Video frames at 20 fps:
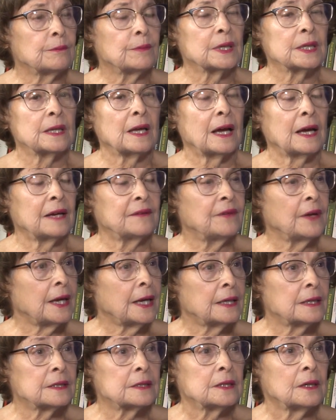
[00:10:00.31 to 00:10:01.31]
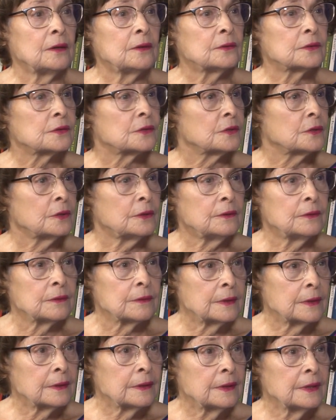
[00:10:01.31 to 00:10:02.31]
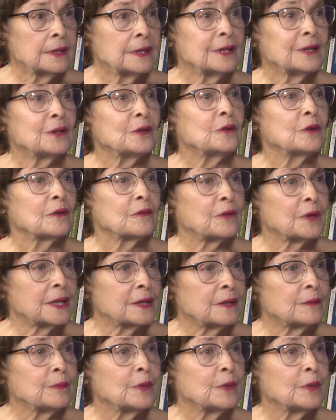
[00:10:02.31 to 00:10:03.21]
But I've had adults too who have read the